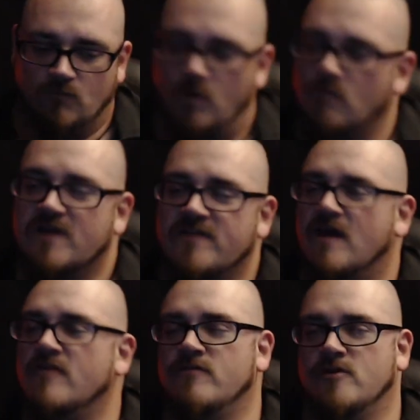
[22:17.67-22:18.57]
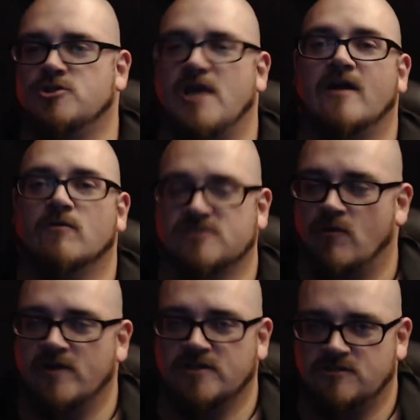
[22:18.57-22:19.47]
one way or the other, their shadow is
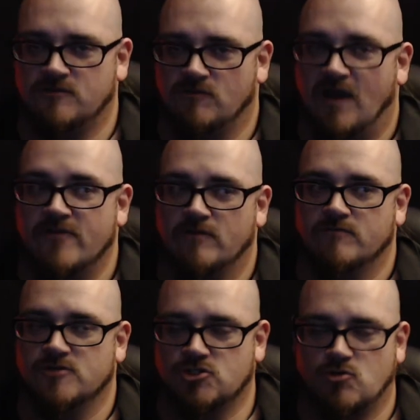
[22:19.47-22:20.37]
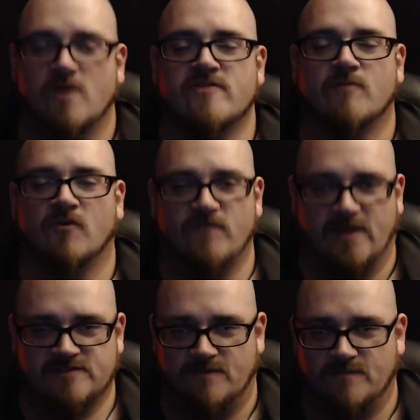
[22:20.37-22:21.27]
going to either destroy them or
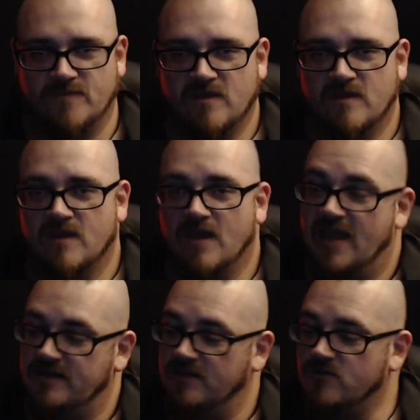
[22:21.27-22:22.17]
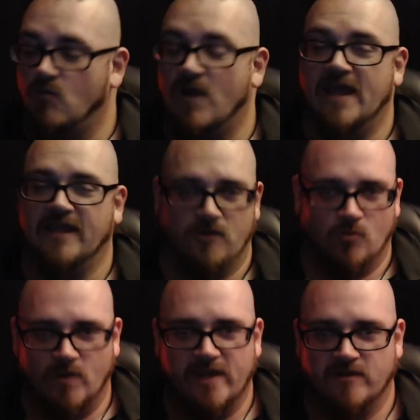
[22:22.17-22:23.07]
fix them. And either way,
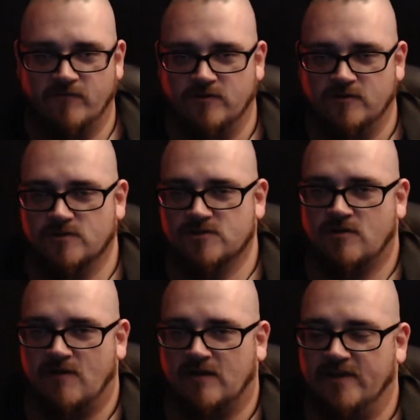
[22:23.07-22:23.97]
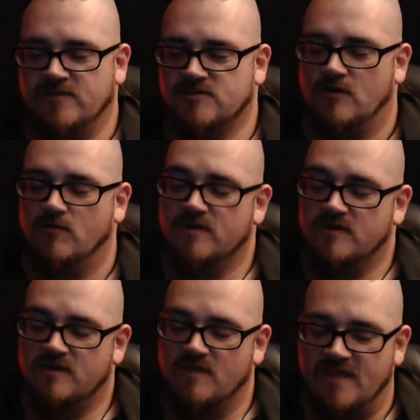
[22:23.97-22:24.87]
you win if you do this correctly. So
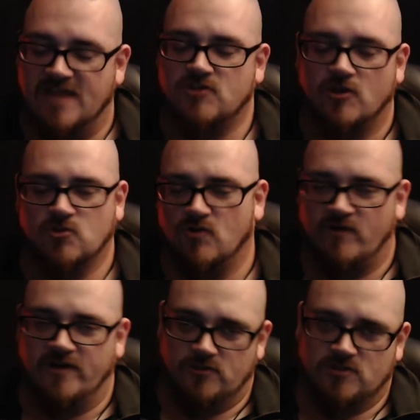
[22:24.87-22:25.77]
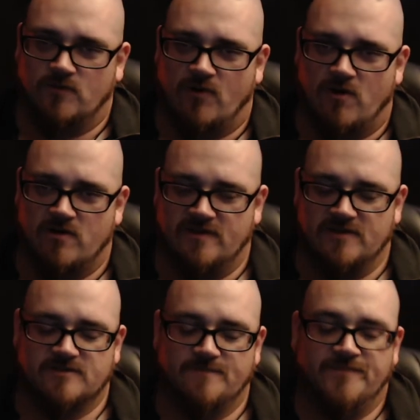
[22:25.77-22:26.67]
that's also a very useful part of
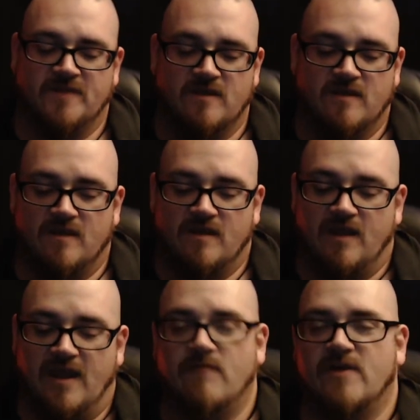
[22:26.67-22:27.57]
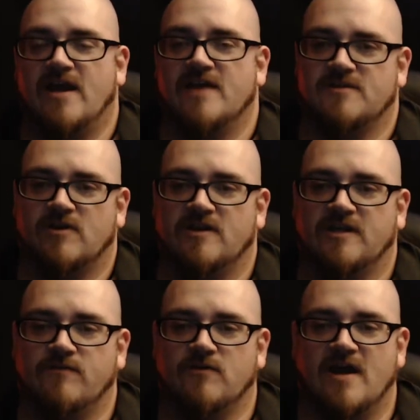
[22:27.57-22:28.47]
this. Anyway, guys, I'm going
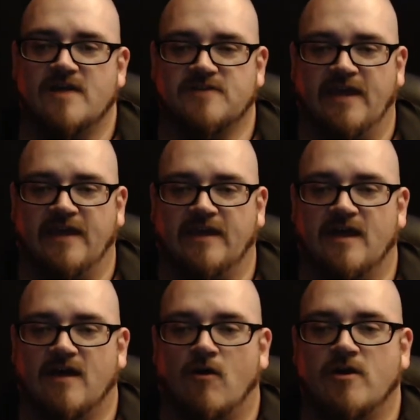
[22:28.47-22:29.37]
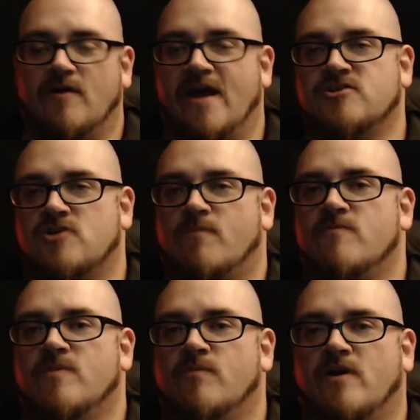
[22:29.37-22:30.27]
to give you guys a audio excerpt
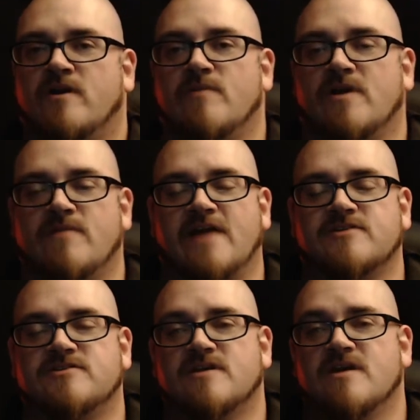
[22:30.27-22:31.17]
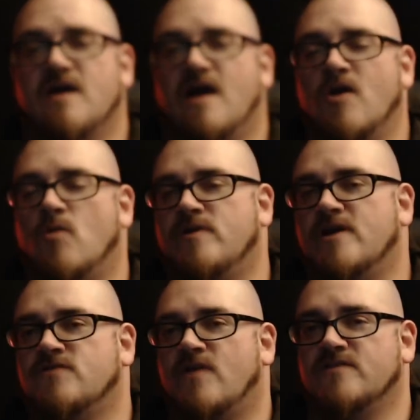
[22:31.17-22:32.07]
from the book coming up next. I hope you
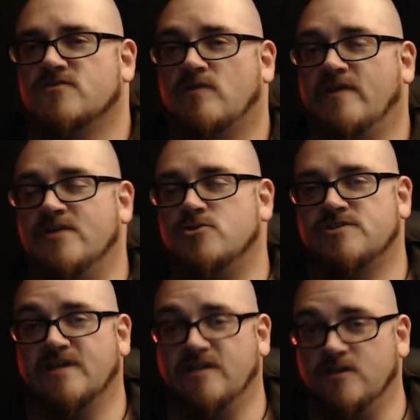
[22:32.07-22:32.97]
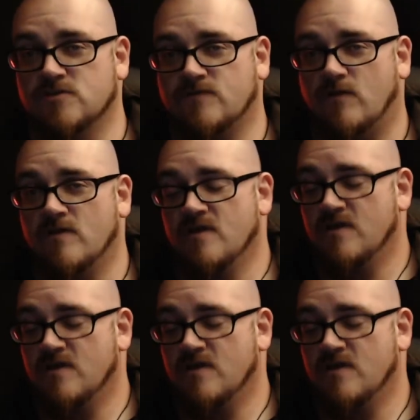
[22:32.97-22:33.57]
guys find this really interesting and useful.